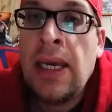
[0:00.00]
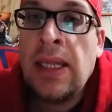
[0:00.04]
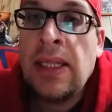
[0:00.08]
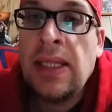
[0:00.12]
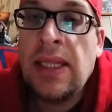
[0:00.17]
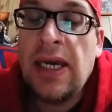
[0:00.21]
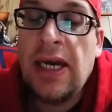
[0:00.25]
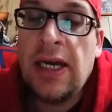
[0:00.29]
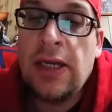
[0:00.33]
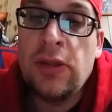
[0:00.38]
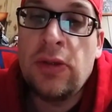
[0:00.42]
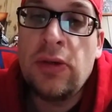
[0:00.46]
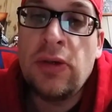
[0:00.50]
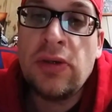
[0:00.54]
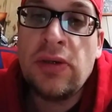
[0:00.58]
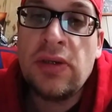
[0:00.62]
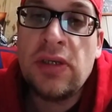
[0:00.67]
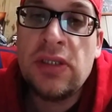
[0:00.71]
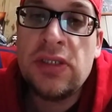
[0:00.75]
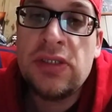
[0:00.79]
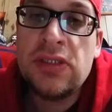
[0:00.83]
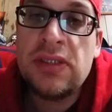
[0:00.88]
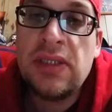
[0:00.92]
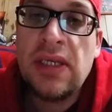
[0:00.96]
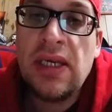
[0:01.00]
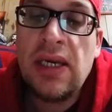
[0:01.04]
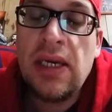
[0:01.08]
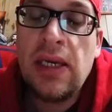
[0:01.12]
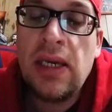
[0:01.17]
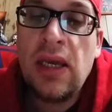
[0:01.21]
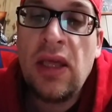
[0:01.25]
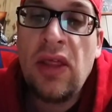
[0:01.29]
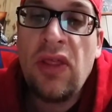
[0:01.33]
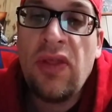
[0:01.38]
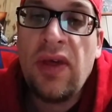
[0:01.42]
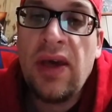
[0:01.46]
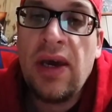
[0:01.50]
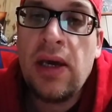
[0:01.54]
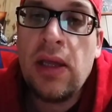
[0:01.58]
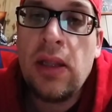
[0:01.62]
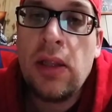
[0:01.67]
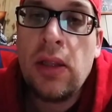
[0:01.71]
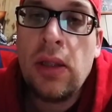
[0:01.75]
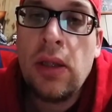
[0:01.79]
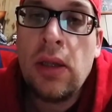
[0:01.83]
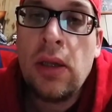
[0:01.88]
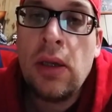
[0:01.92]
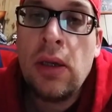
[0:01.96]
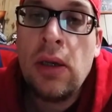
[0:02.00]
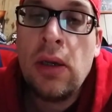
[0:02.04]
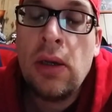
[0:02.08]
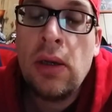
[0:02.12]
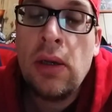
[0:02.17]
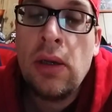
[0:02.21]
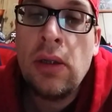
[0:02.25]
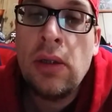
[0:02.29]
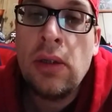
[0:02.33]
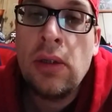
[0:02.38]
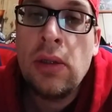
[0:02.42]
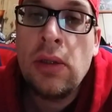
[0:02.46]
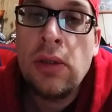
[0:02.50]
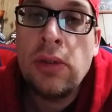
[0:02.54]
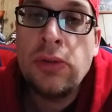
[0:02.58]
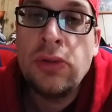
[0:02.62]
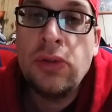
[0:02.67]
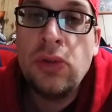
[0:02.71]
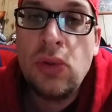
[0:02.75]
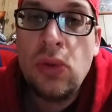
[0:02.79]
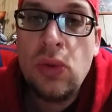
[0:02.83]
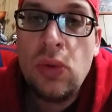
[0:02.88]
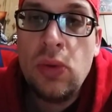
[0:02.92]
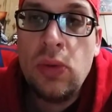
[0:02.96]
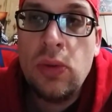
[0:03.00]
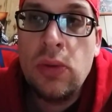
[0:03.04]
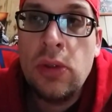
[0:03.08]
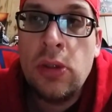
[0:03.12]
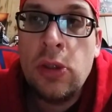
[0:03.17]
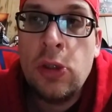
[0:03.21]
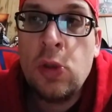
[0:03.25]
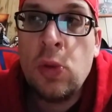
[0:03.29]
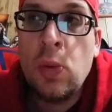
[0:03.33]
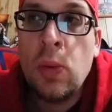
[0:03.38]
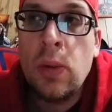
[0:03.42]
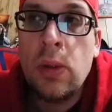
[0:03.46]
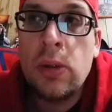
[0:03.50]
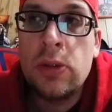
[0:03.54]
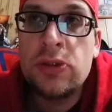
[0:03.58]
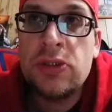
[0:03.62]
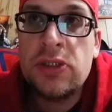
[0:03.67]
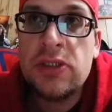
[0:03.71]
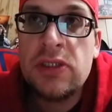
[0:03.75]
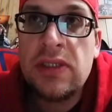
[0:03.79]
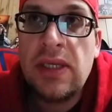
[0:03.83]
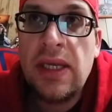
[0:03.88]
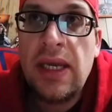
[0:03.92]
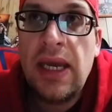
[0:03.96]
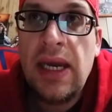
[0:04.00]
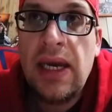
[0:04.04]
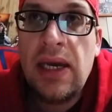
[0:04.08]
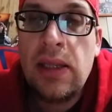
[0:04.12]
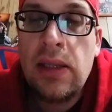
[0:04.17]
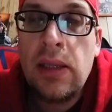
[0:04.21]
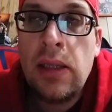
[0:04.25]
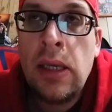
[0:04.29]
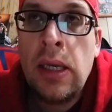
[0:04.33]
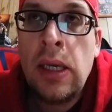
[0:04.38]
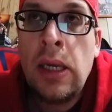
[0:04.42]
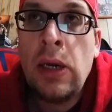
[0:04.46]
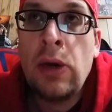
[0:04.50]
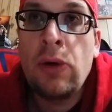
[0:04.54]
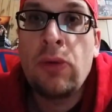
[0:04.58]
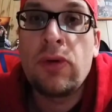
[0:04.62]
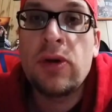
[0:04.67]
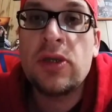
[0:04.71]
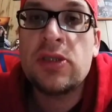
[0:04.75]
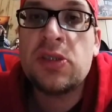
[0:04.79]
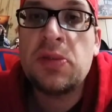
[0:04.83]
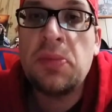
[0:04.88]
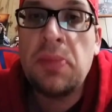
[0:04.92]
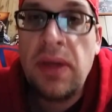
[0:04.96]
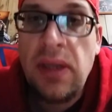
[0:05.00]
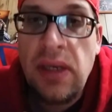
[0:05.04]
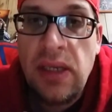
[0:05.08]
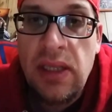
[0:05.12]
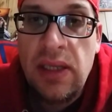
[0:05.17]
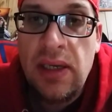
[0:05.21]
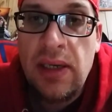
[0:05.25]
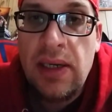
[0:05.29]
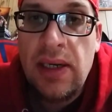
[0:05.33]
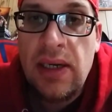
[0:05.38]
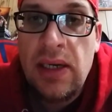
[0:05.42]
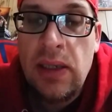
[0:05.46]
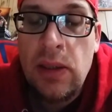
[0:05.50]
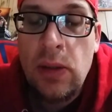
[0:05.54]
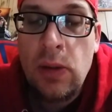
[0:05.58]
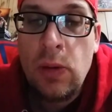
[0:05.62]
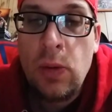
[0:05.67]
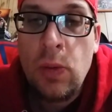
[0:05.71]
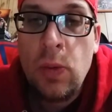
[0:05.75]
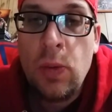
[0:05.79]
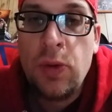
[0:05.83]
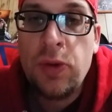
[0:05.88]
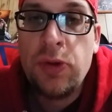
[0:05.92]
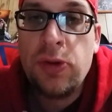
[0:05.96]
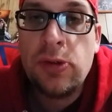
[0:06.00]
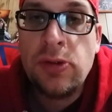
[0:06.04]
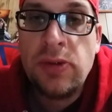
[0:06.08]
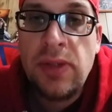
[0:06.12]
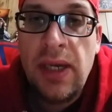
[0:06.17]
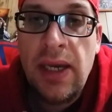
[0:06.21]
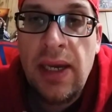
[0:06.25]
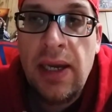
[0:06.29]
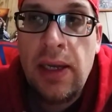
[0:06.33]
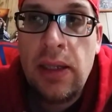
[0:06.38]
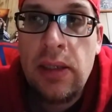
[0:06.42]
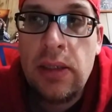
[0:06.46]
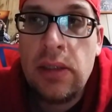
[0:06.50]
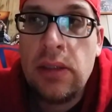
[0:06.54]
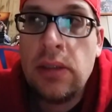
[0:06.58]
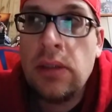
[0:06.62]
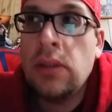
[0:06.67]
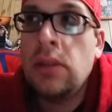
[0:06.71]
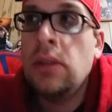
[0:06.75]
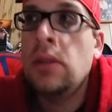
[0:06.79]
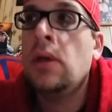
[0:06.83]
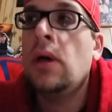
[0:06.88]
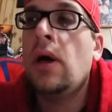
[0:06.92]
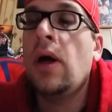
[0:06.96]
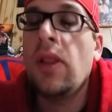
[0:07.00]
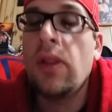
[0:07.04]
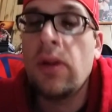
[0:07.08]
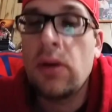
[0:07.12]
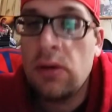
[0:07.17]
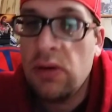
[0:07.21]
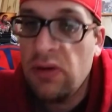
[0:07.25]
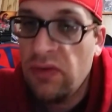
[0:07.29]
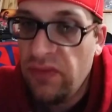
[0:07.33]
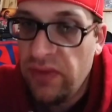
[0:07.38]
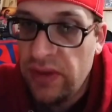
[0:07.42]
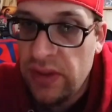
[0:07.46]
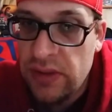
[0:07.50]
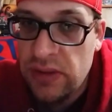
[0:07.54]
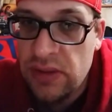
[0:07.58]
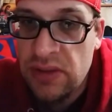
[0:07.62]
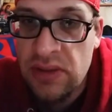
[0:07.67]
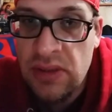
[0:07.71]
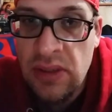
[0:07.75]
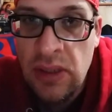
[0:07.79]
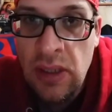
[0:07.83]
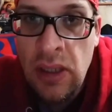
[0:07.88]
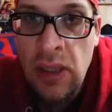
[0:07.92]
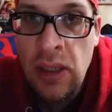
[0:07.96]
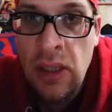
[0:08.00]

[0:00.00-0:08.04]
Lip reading: Now, I know you're going to say that, dude, you were just at WrestleMania with your dad and other events.